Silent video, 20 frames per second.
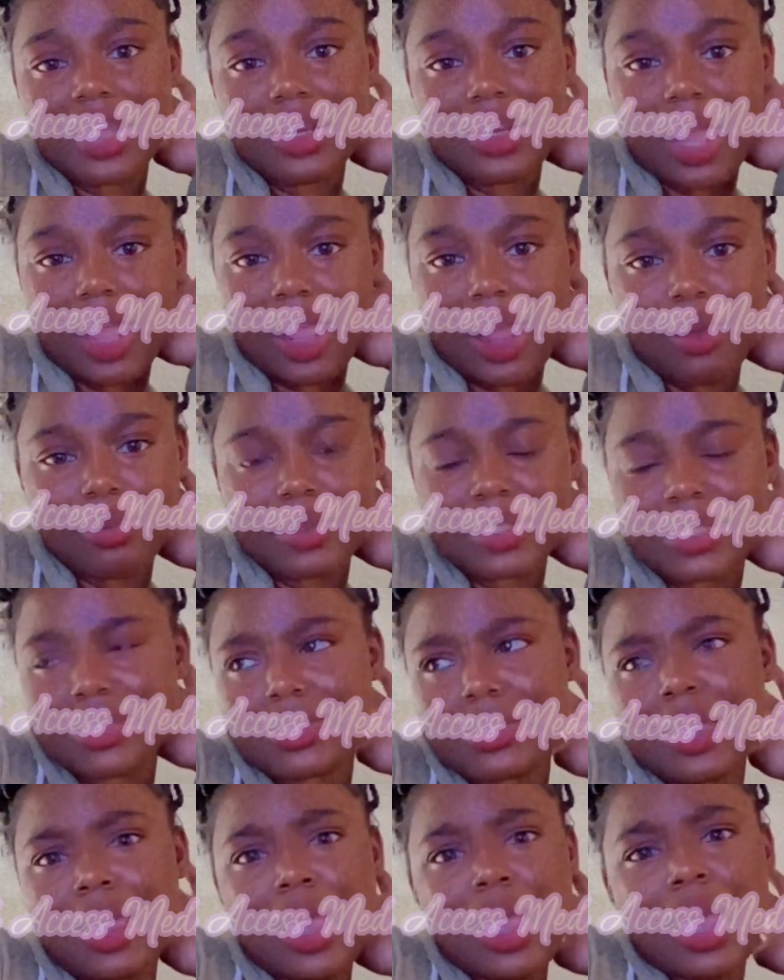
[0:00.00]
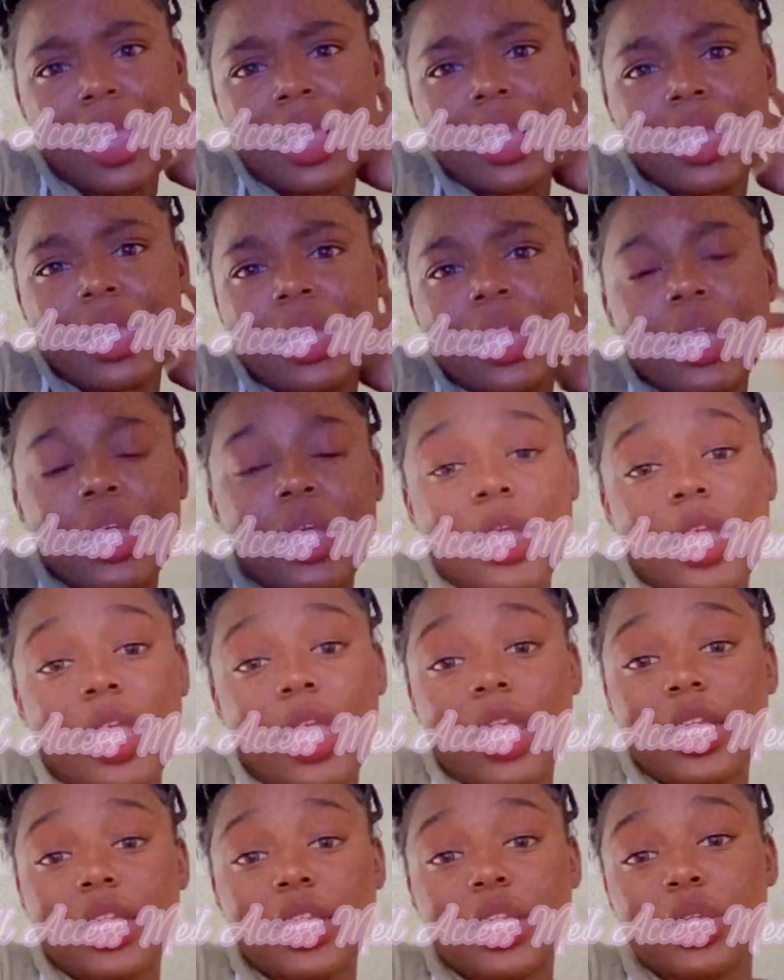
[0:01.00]
Jayda. Like I was
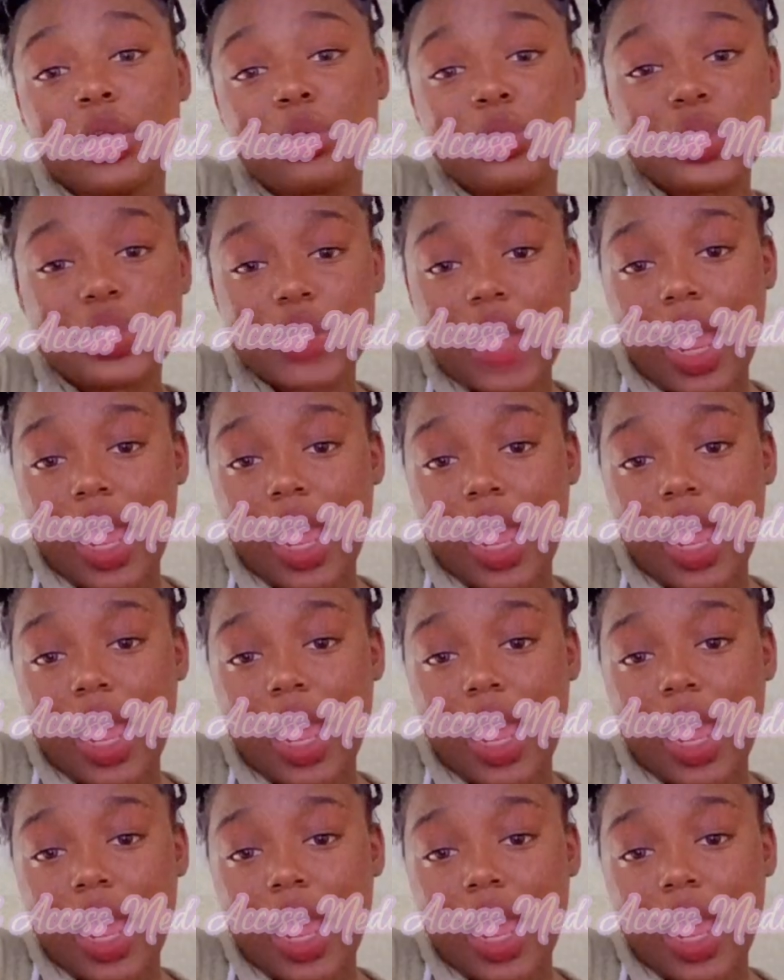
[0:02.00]
in the youth.